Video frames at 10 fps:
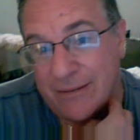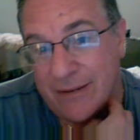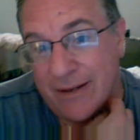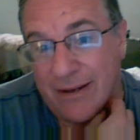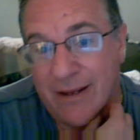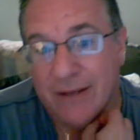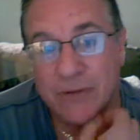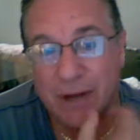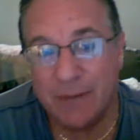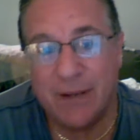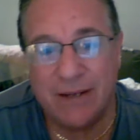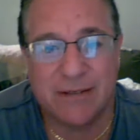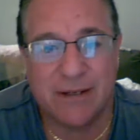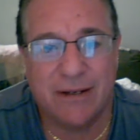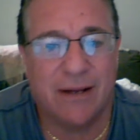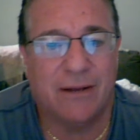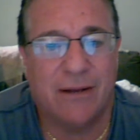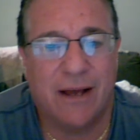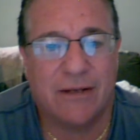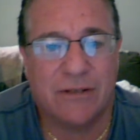And again, try to base it on the
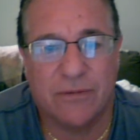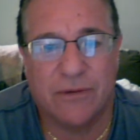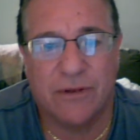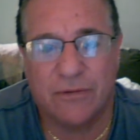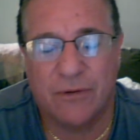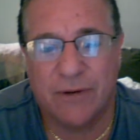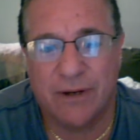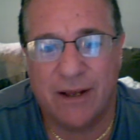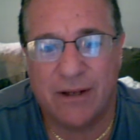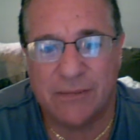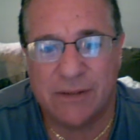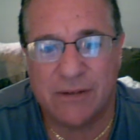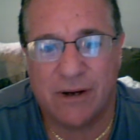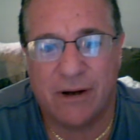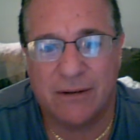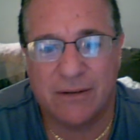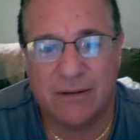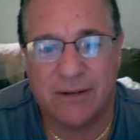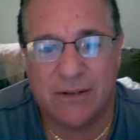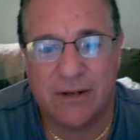last 3 or 4 games. It's
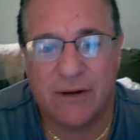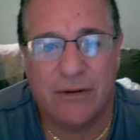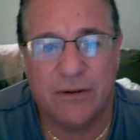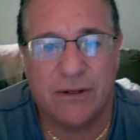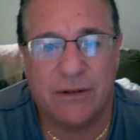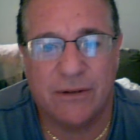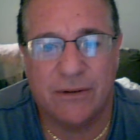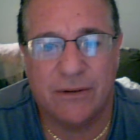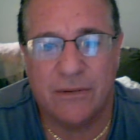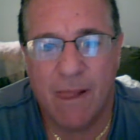all you can do.